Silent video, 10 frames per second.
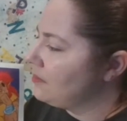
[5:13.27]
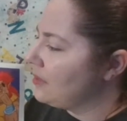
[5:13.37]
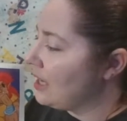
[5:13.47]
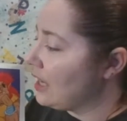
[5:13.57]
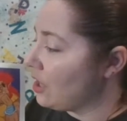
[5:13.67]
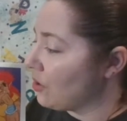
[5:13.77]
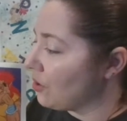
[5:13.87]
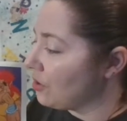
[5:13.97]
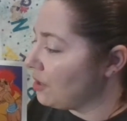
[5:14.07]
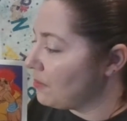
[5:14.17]
he
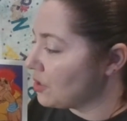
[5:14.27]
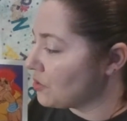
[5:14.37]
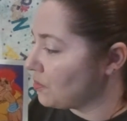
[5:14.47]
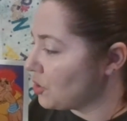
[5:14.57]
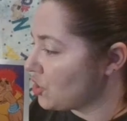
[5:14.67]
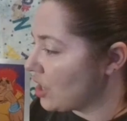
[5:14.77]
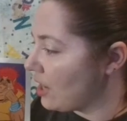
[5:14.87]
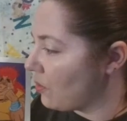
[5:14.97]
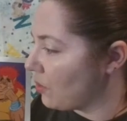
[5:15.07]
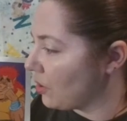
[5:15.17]
heard the miserable giant
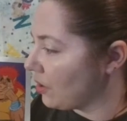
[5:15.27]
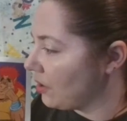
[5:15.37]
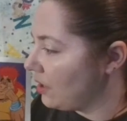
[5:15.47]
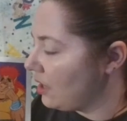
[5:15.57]
order.